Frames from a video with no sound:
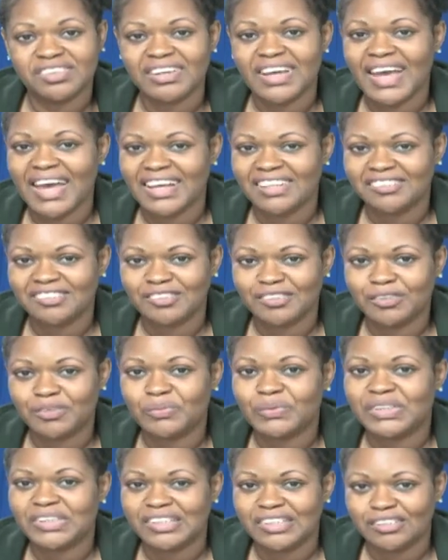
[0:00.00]
answered
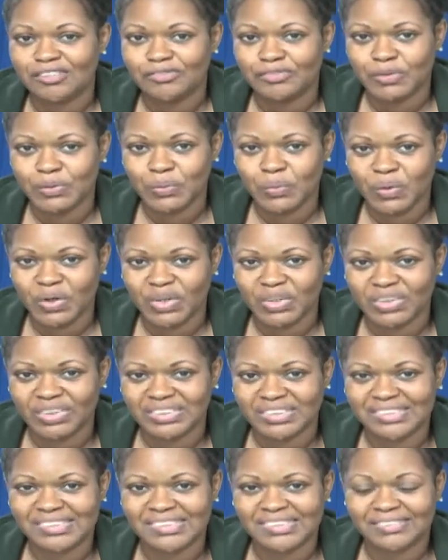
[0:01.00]
with these few
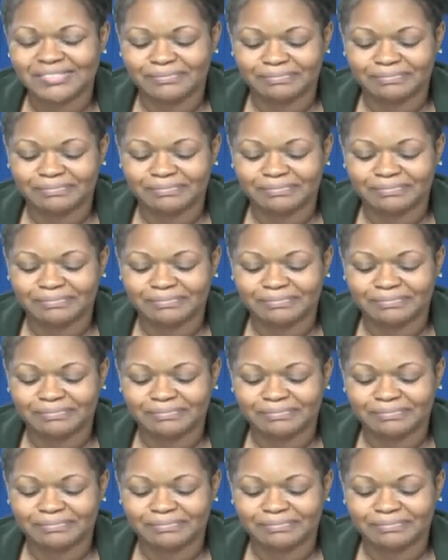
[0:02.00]
words.